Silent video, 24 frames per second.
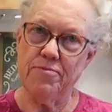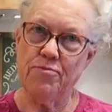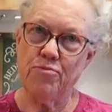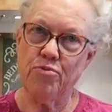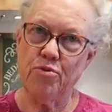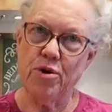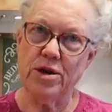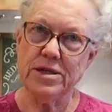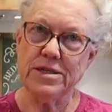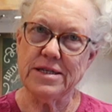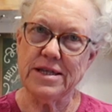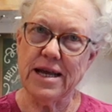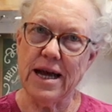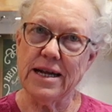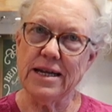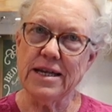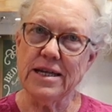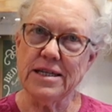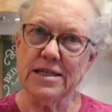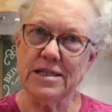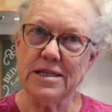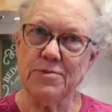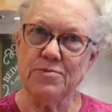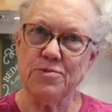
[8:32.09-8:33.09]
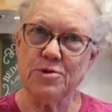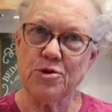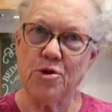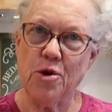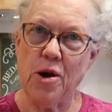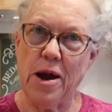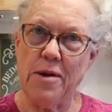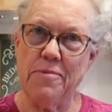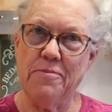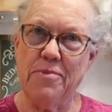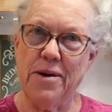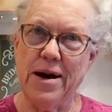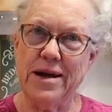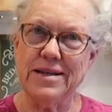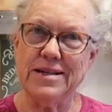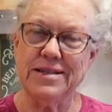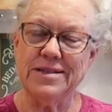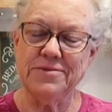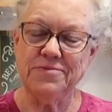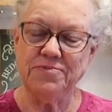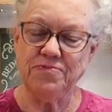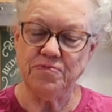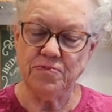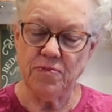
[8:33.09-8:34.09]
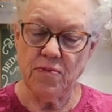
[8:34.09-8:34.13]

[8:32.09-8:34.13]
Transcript: Press that little subscribe button.